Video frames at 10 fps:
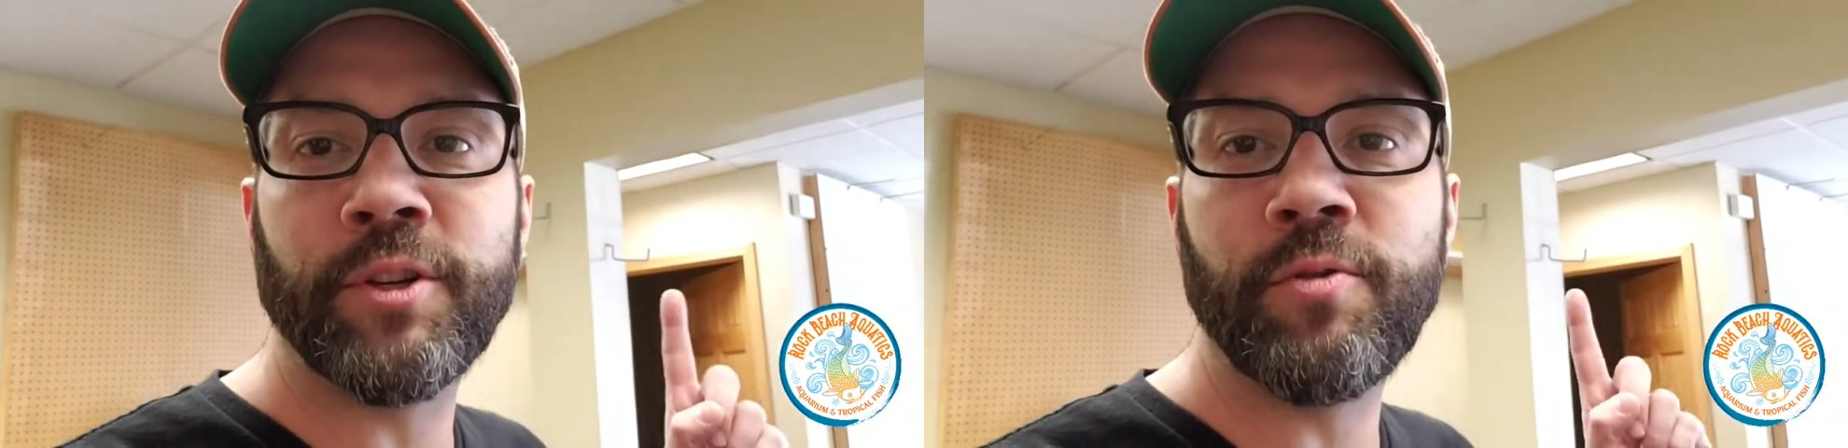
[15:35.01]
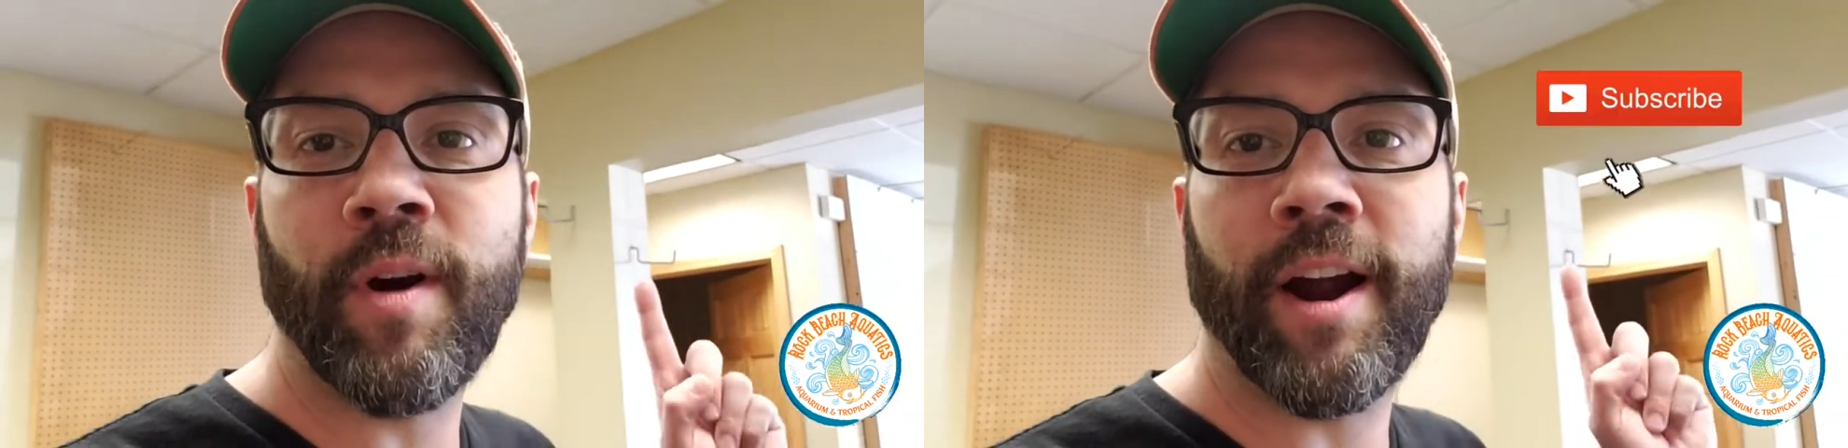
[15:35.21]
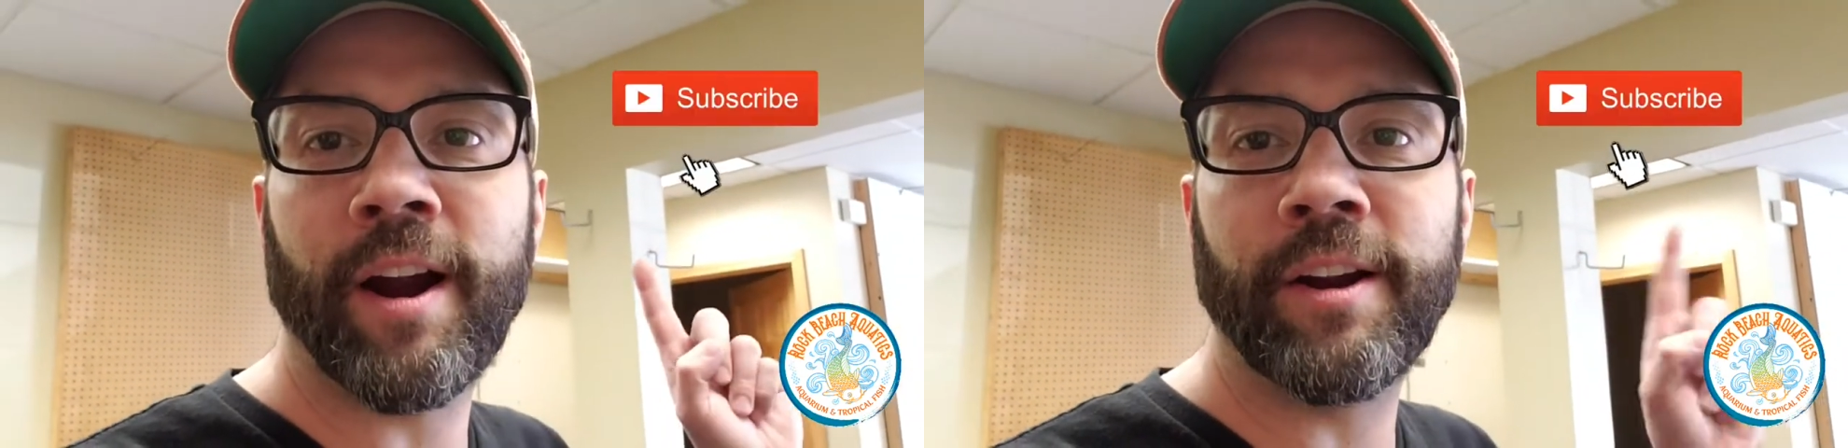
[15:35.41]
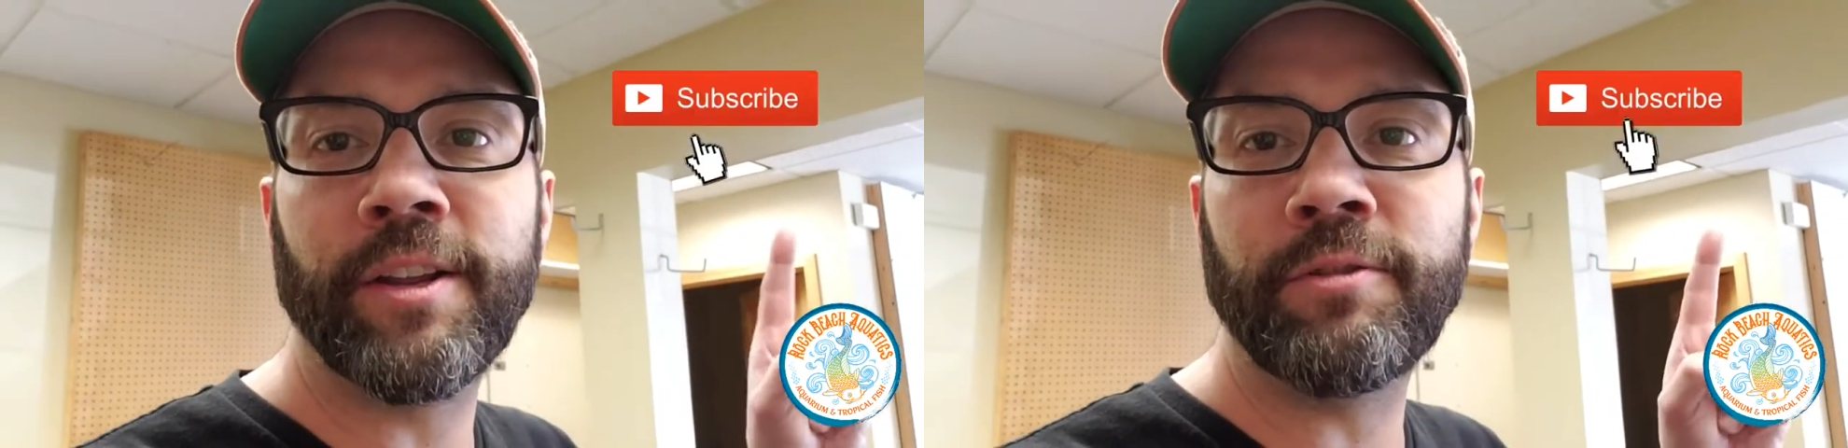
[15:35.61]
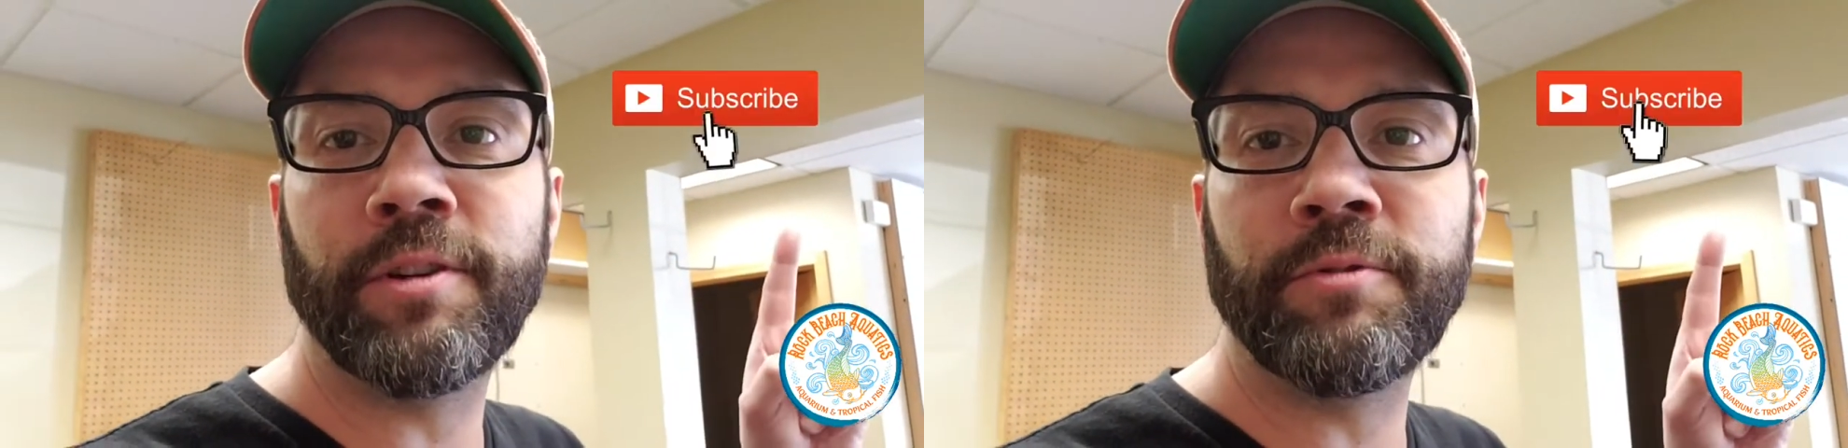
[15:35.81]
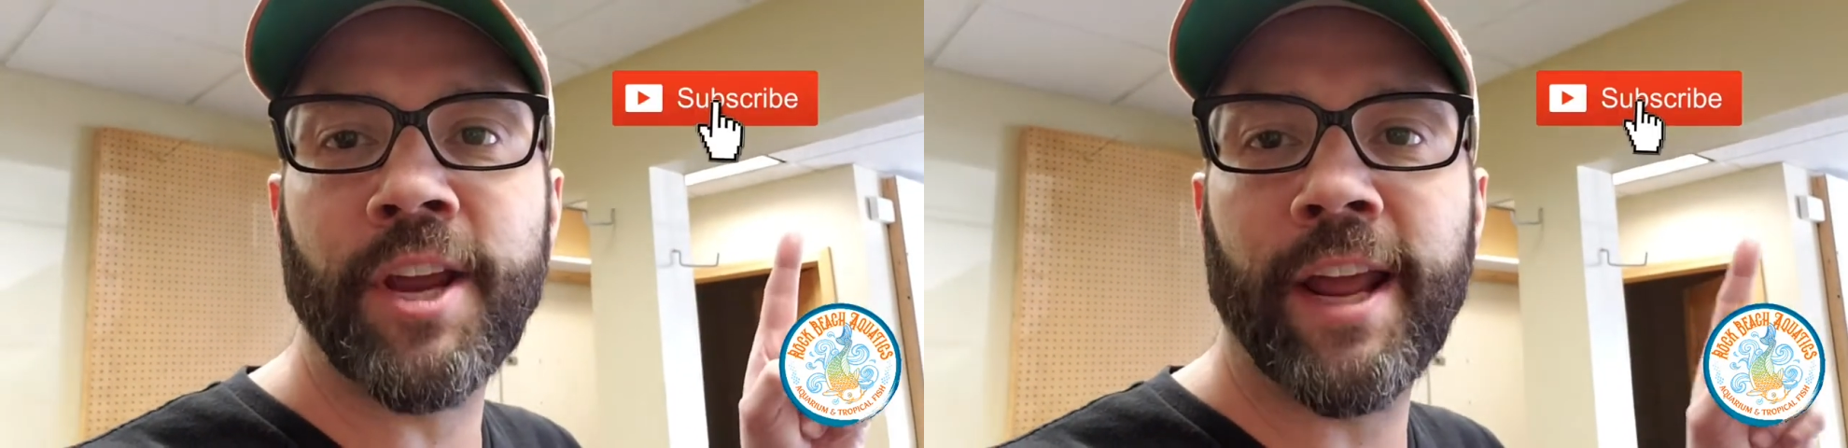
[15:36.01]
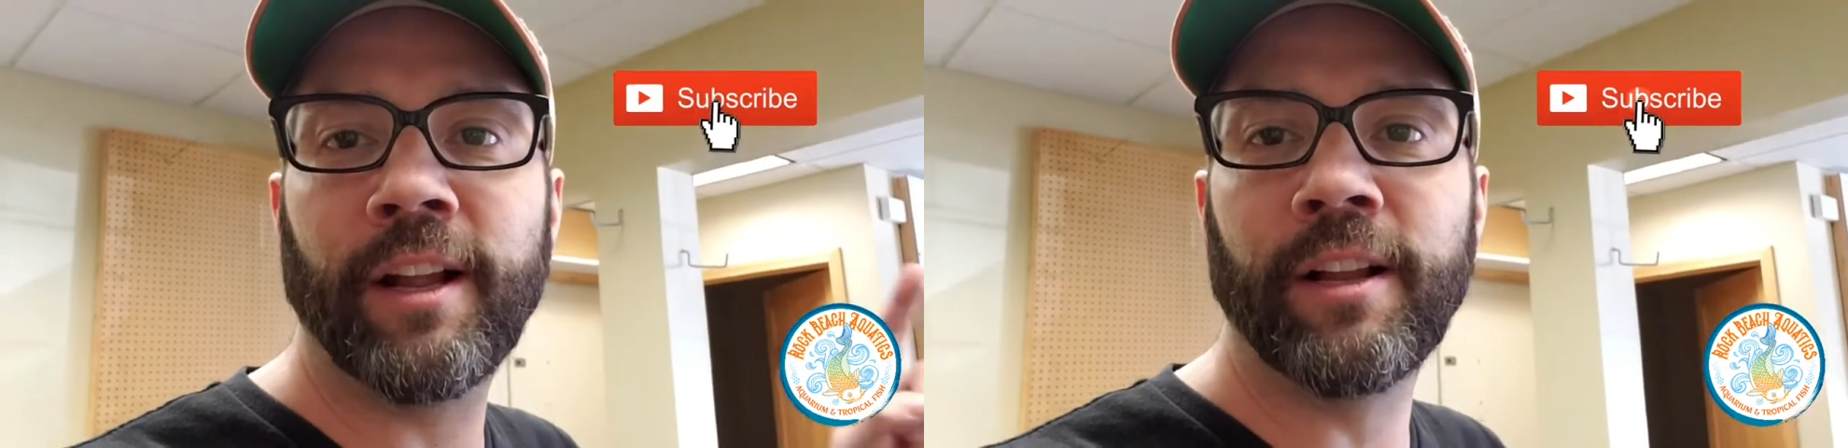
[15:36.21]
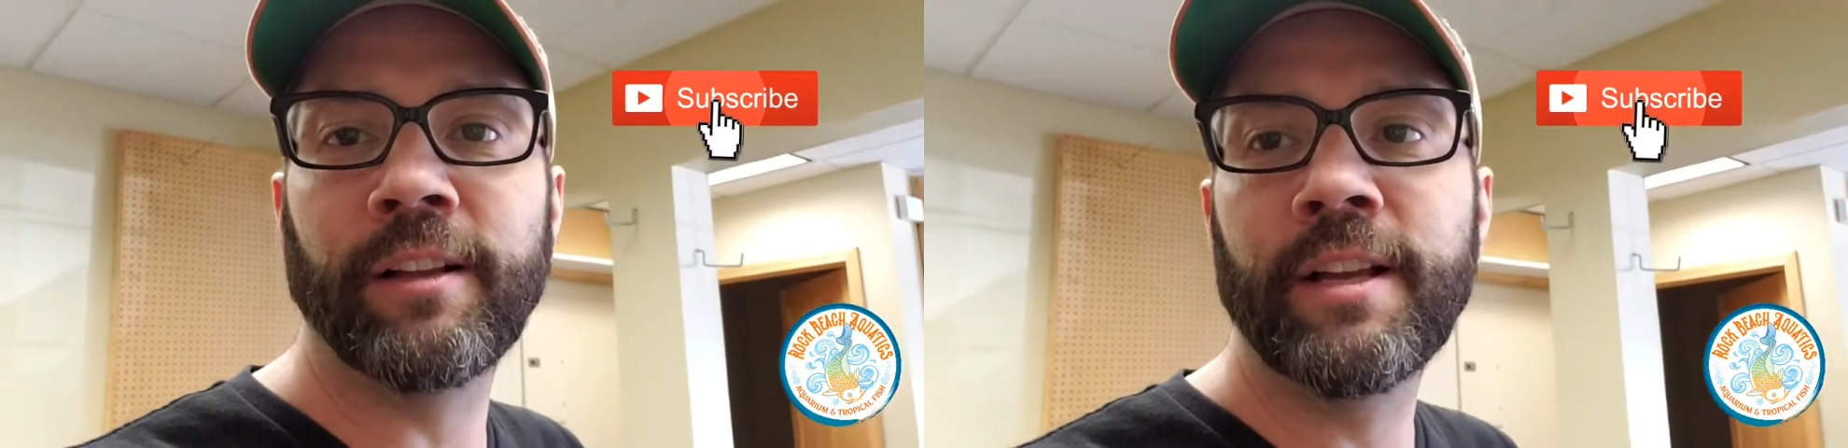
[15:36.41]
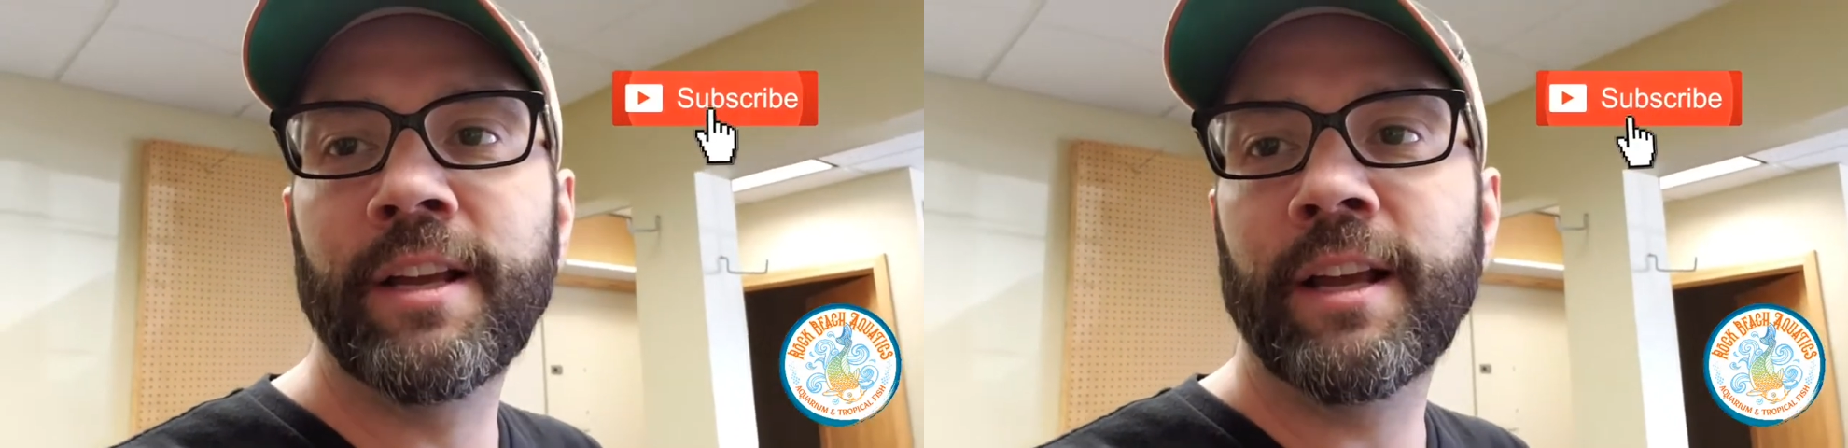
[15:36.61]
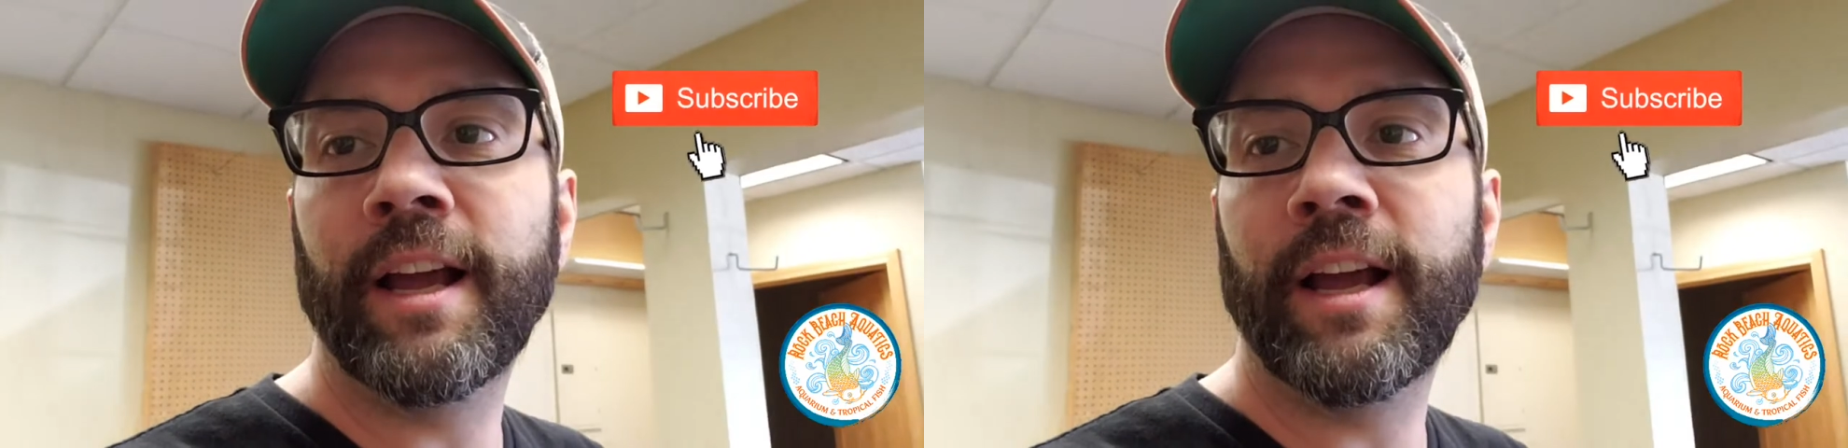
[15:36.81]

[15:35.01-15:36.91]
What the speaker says: to our YouTube channel.